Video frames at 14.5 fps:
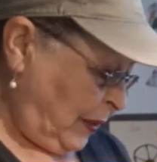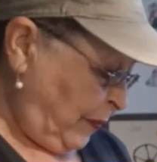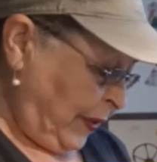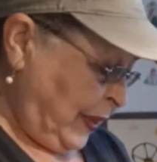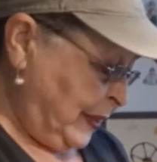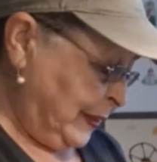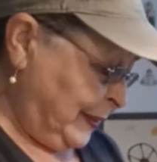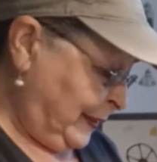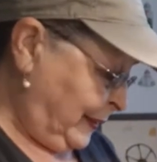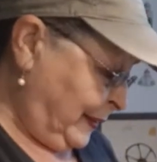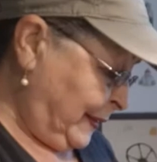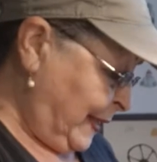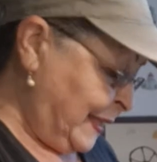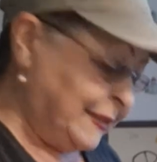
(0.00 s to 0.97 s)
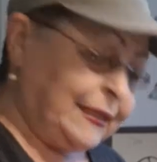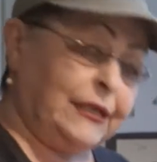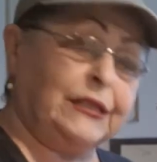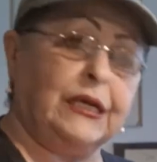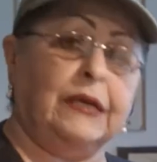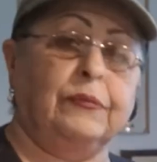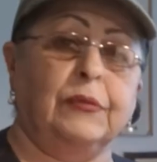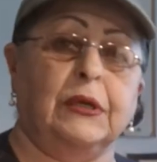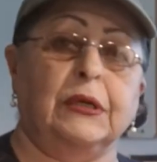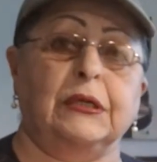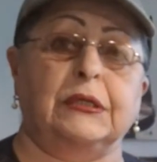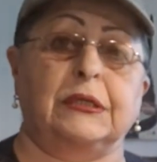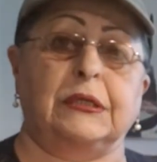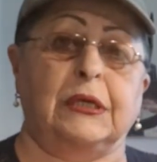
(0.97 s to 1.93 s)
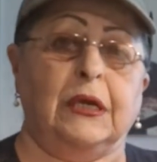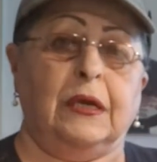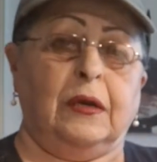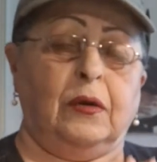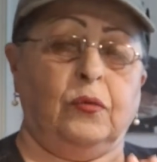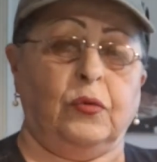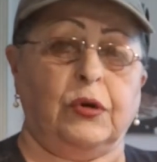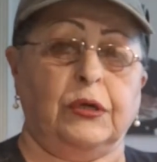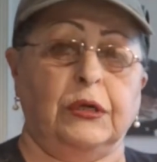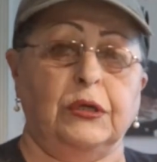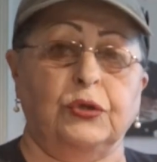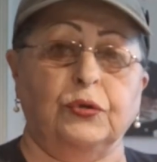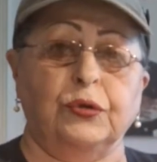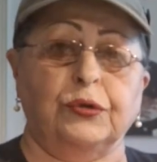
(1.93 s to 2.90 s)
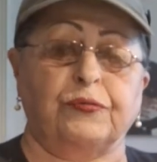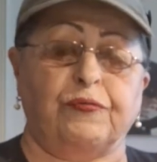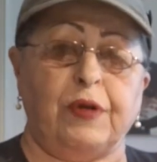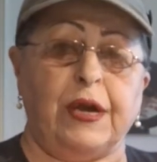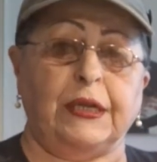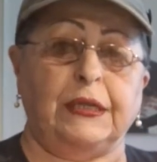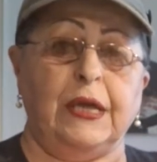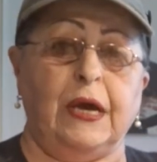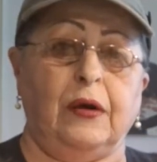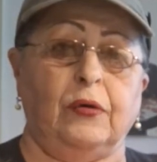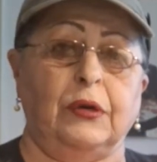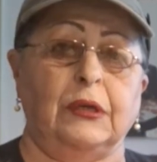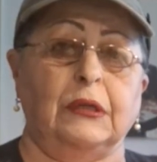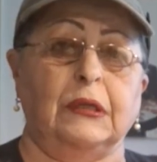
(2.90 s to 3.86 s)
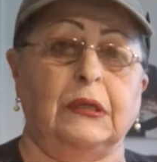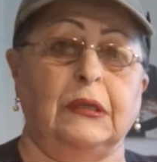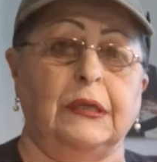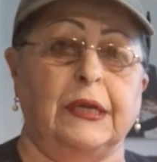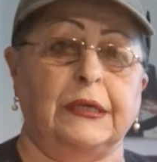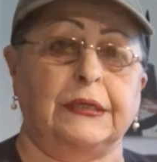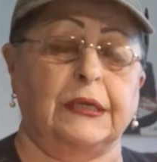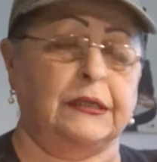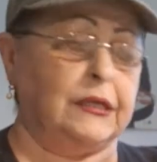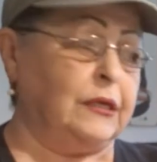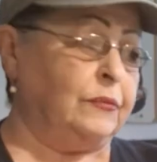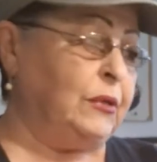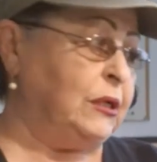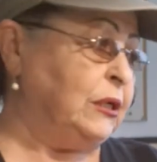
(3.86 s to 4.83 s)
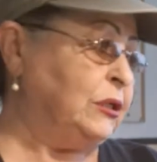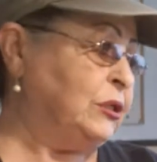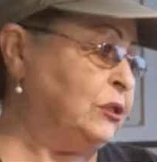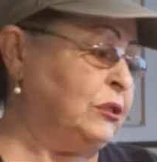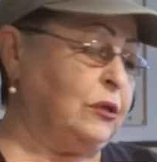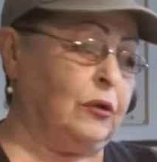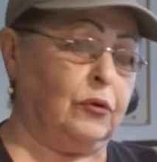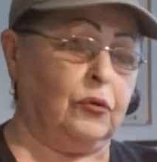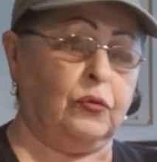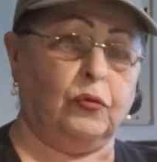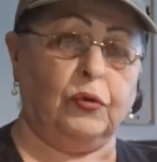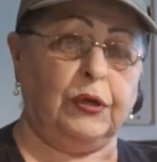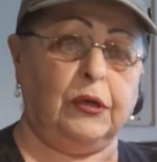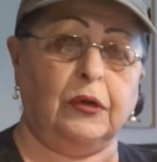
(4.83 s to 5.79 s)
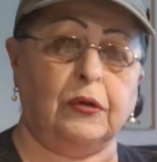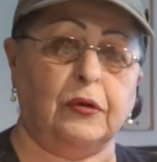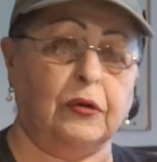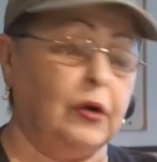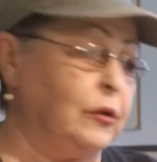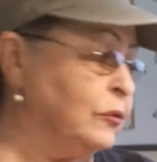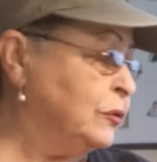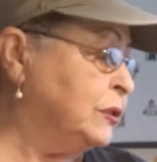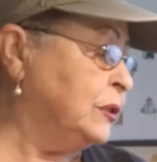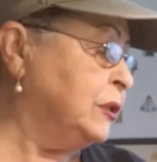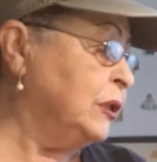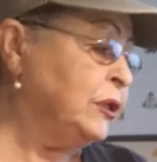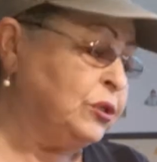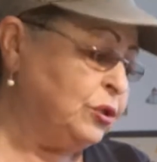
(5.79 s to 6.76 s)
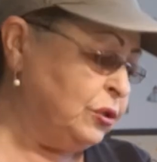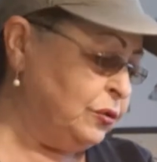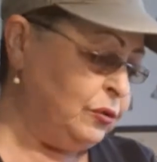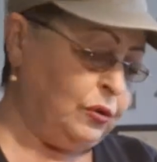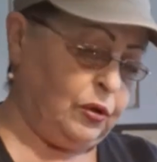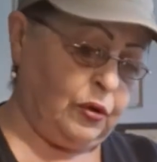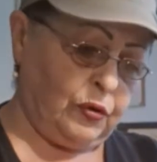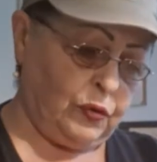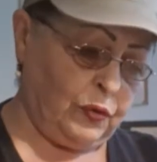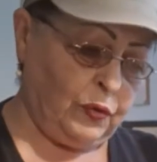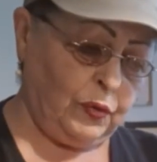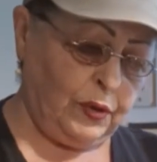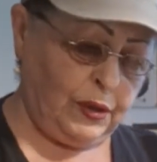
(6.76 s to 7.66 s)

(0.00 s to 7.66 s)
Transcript: in less than 10 minutes. We're going to do it right now in less than 10 minutes. So here goes. Did you know